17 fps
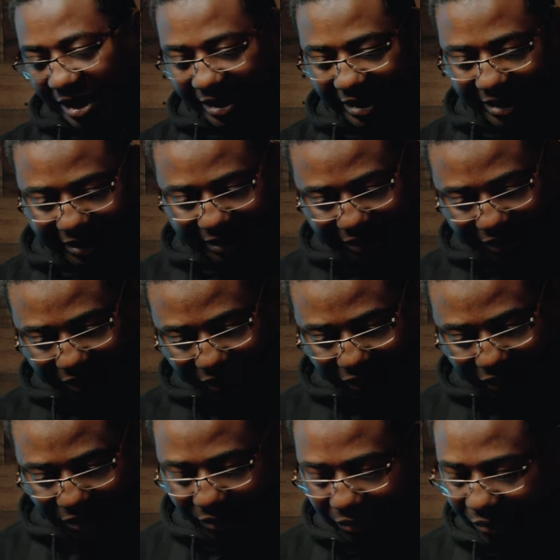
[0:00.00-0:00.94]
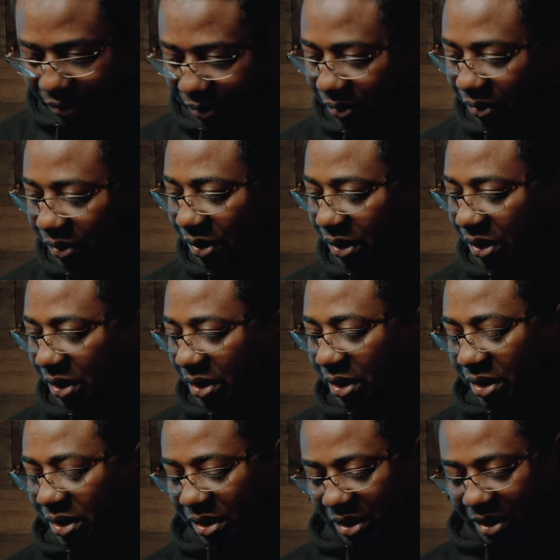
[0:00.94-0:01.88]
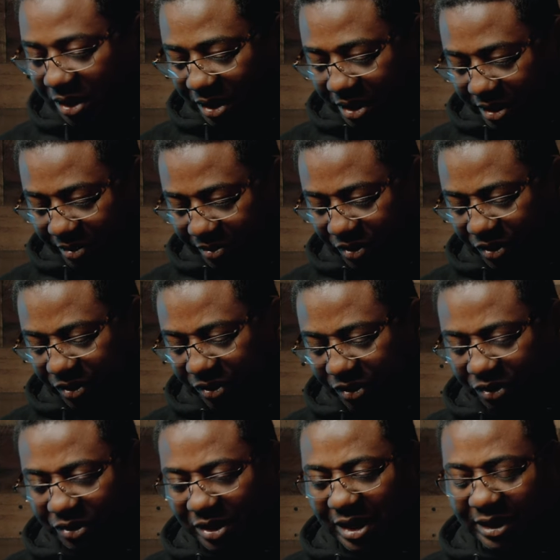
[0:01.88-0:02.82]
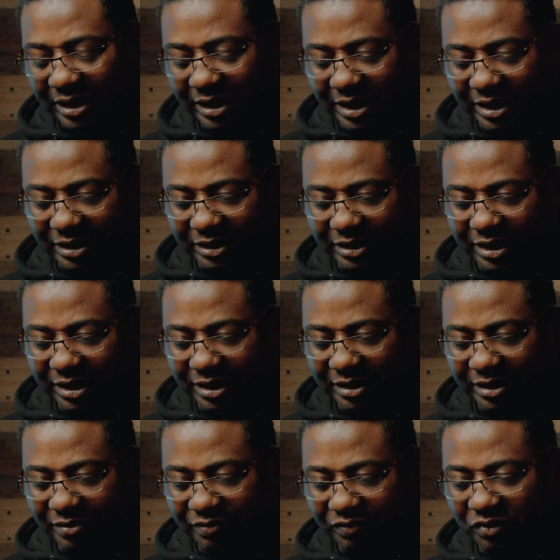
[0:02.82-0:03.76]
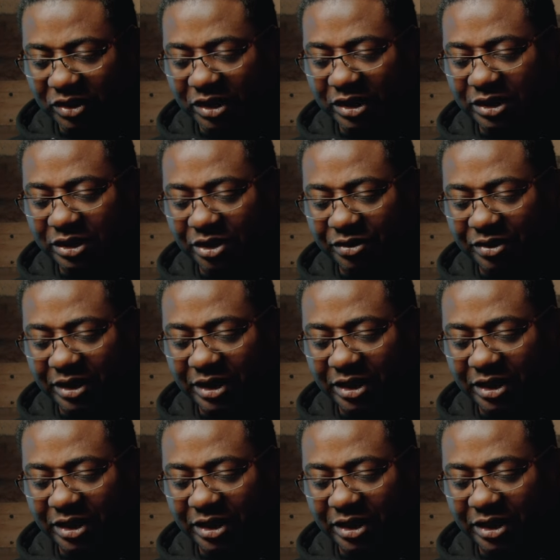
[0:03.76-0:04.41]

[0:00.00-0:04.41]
and show. I'm gonna try and get a footage. It's already